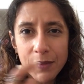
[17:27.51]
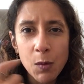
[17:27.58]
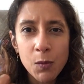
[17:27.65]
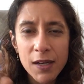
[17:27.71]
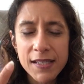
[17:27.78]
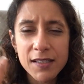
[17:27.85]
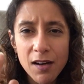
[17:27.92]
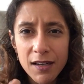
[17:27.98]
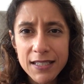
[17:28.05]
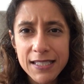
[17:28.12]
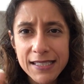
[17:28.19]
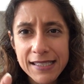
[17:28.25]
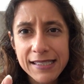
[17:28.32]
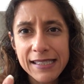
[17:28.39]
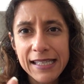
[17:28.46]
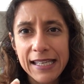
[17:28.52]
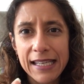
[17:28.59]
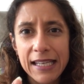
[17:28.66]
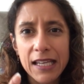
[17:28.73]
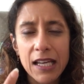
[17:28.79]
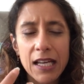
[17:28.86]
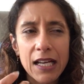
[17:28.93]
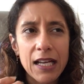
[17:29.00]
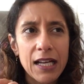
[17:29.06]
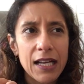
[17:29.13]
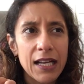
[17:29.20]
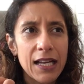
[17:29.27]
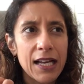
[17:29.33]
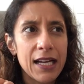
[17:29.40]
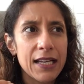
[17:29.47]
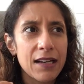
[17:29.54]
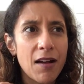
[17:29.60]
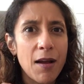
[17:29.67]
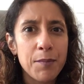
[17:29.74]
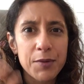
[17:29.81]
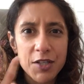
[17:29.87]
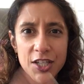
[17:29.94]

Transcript: what I started to see, and I'm